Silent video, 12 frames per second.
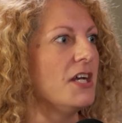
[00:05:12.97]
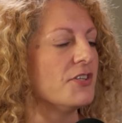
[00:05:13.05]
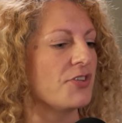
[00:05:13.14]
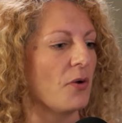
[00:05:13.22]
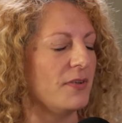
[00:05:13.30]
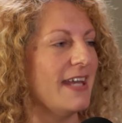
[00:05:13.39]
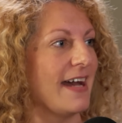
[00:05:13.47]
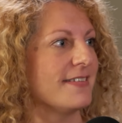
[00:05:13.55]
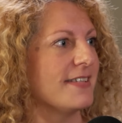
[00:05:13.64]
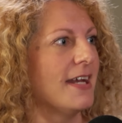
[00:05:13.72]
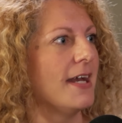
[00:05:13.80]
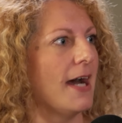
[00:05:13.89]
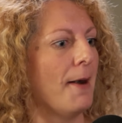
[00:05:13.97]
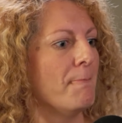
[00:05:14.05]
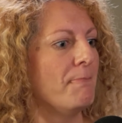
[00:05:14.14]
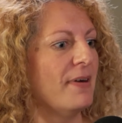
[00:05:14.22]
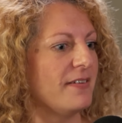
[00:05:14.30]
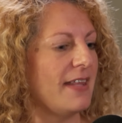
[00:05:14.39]
So yes,
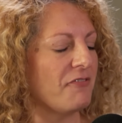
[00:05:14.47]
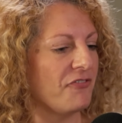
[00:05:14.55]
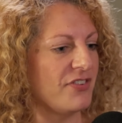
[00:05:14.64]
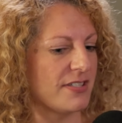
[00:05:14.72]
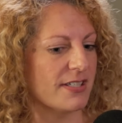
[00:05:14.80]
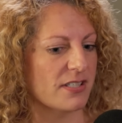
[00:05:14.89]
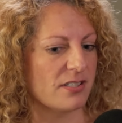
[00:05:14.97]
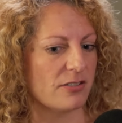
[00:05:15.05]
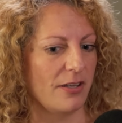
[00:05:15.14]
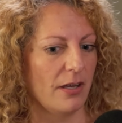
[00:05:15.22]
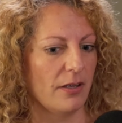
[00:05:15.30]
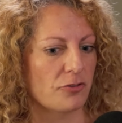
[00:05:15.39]
um, but that physics